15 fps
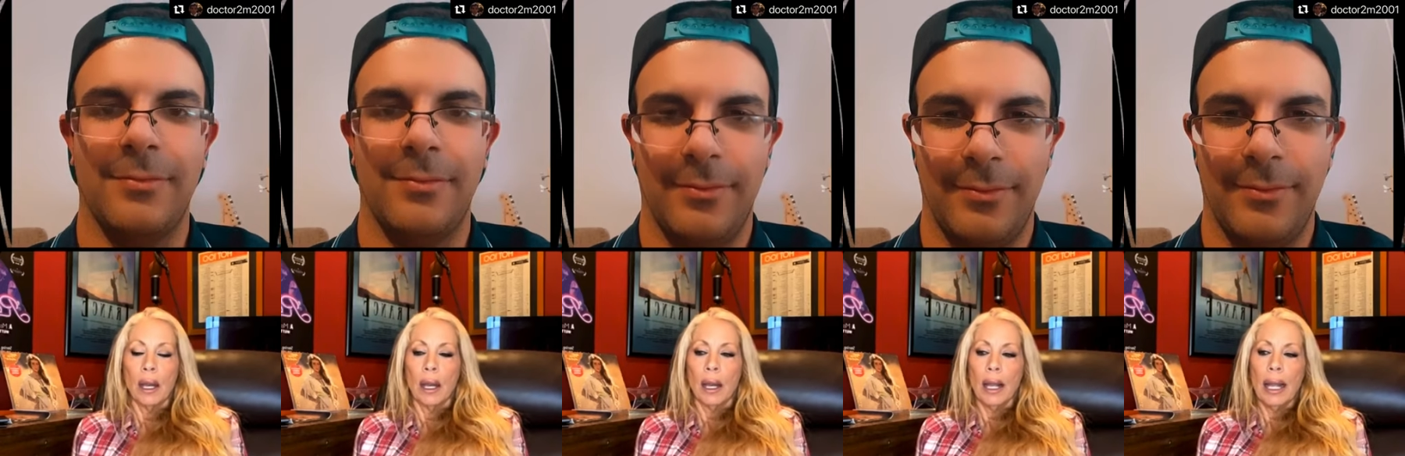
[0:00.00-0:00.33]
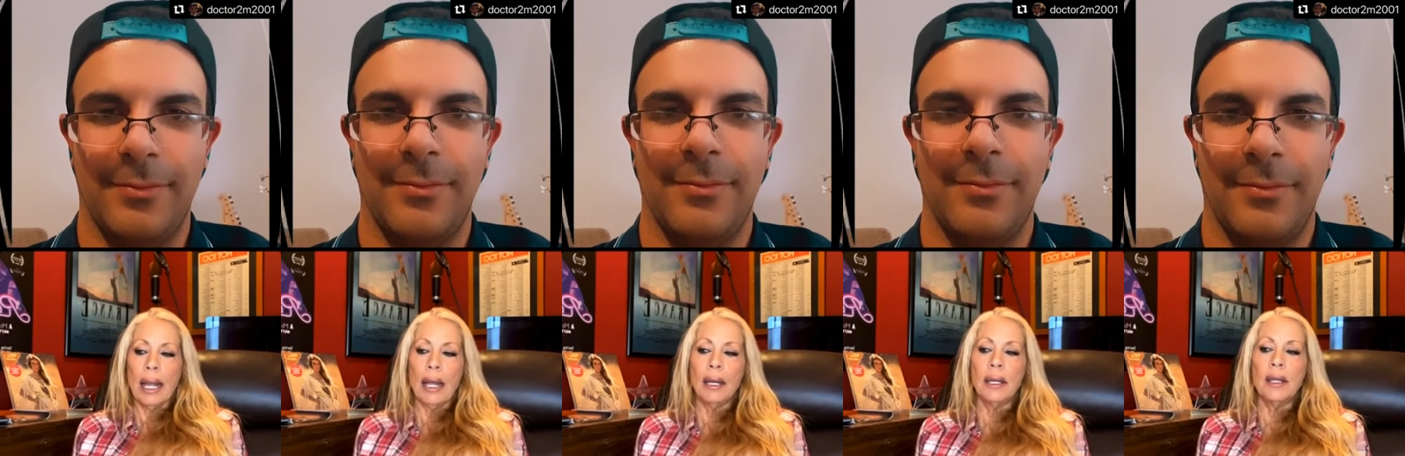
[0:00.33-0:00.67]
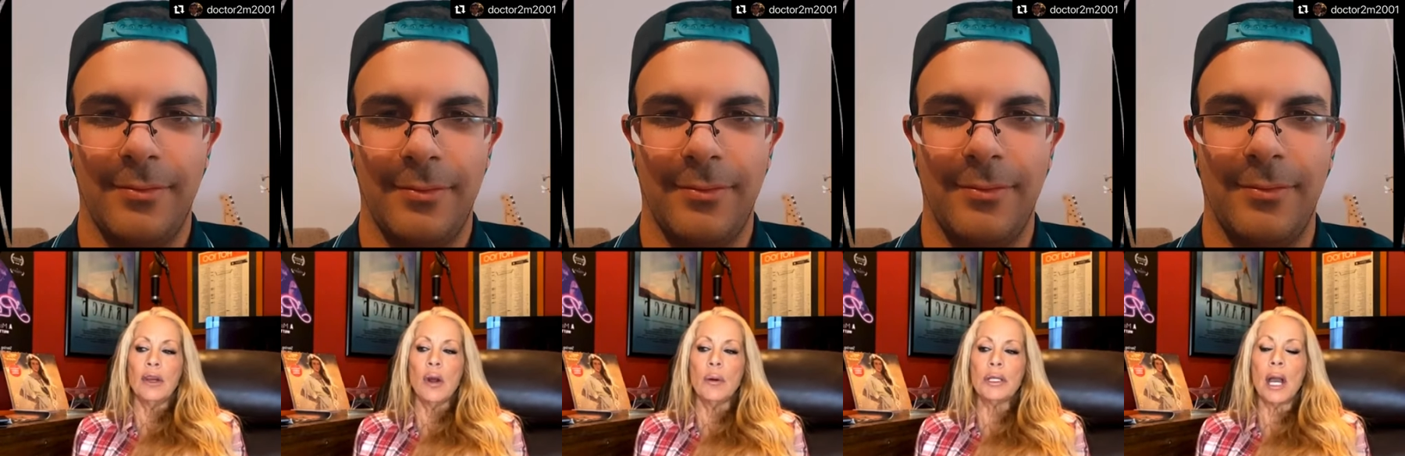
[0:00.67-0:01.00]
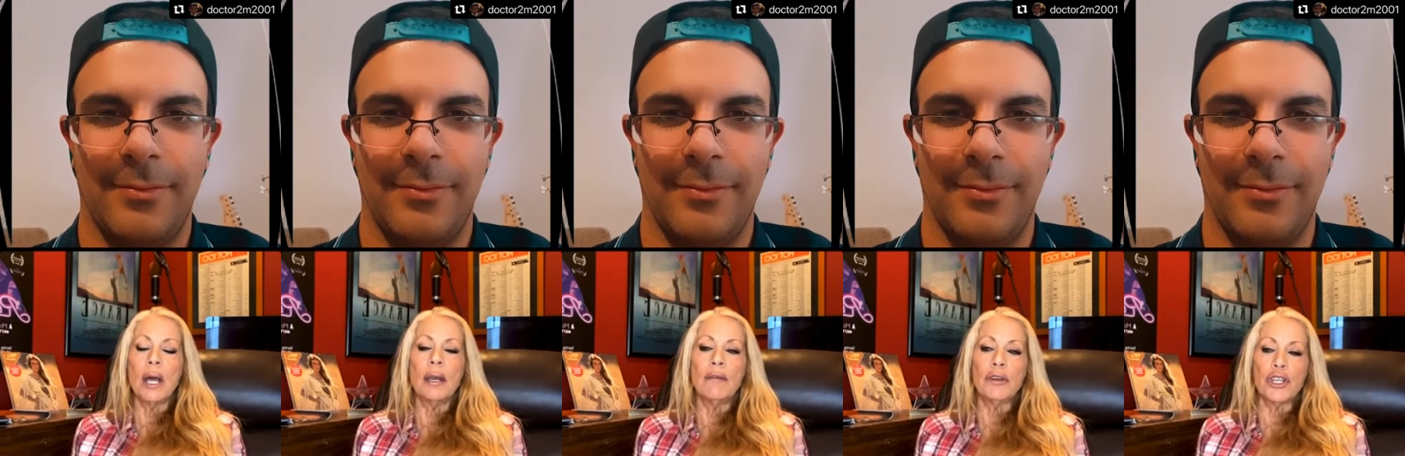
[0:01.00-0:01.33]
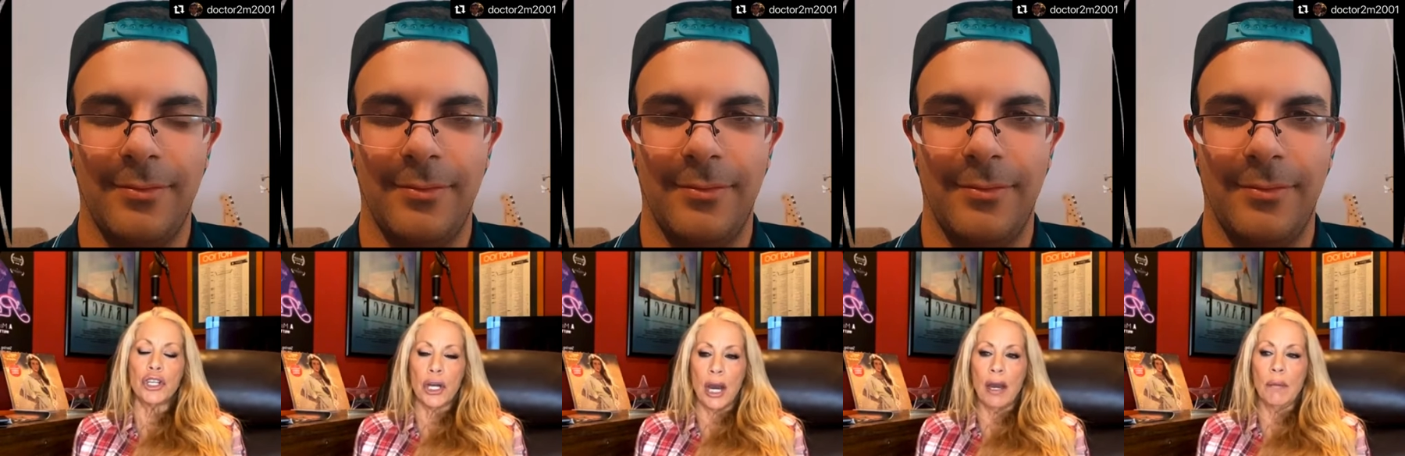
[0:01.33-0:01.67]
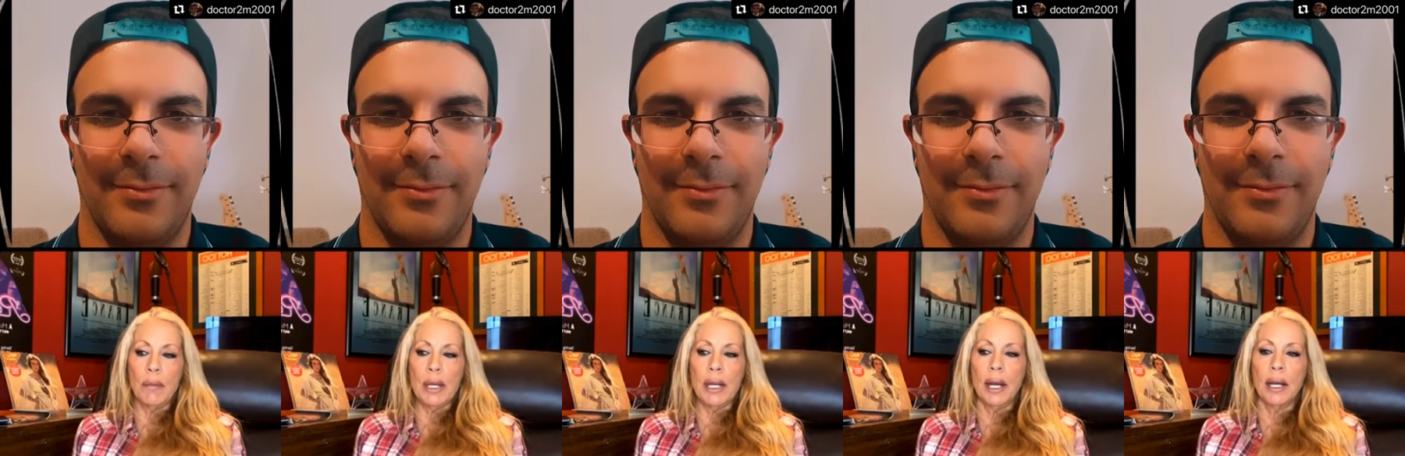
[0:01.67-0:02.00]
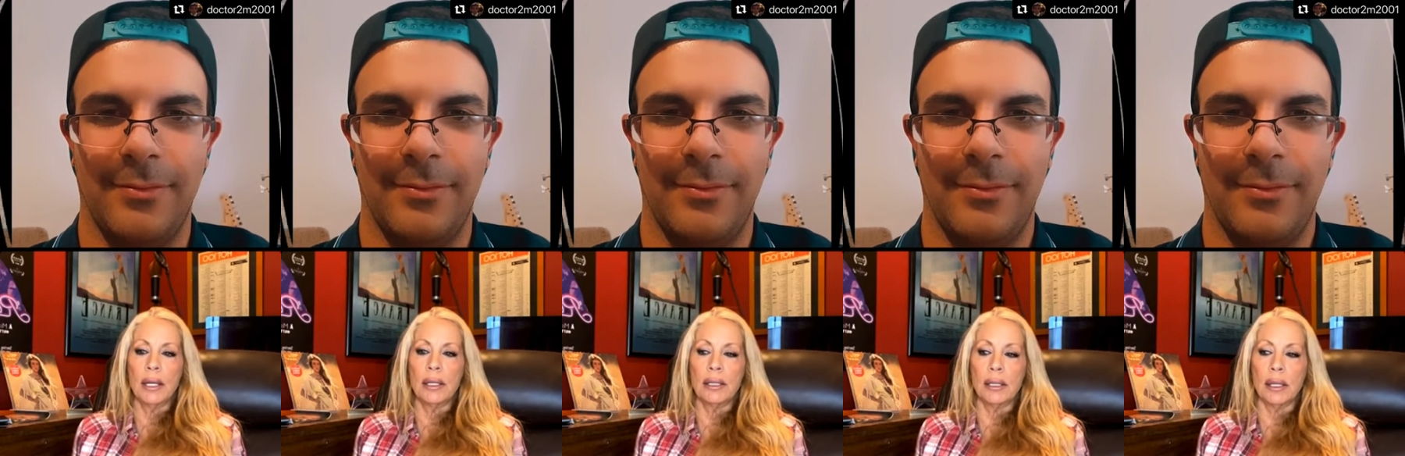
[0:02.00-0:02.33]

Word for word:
Speaker 1: And you know, it's kind of a shame because